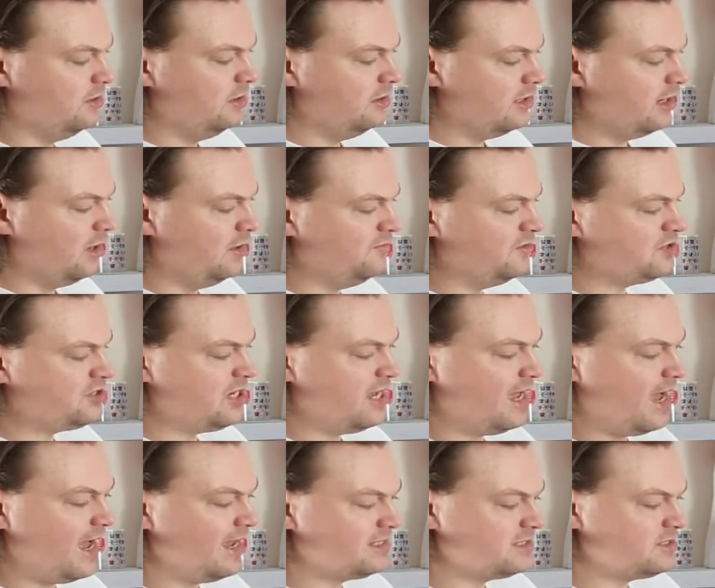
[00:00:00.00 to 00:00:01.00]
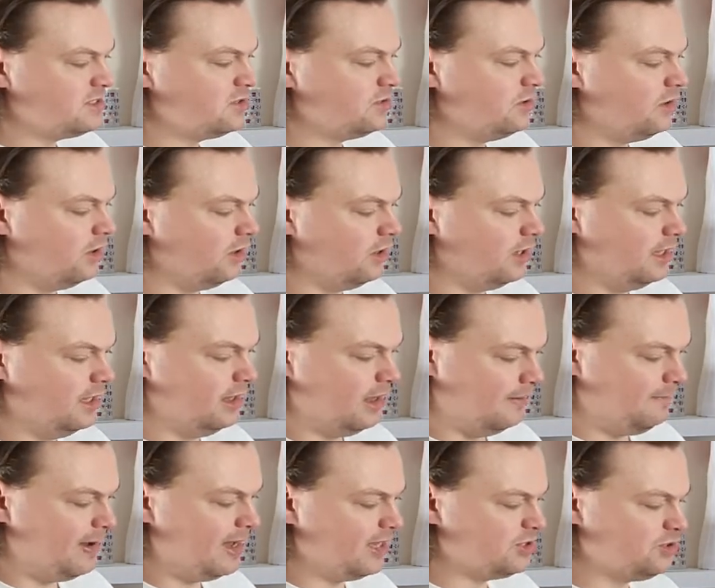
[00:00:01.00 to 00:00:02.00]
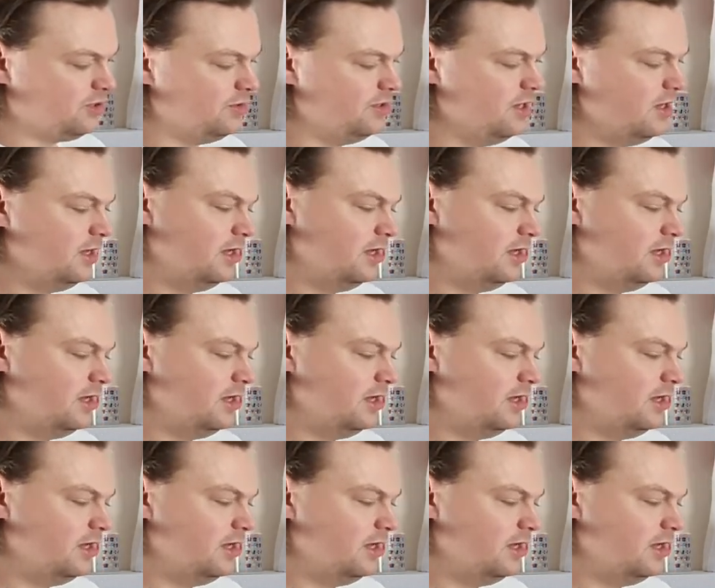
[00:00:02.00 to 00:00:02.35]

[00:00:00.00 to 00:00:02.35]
Now, if a shirt hasn't got a patch on,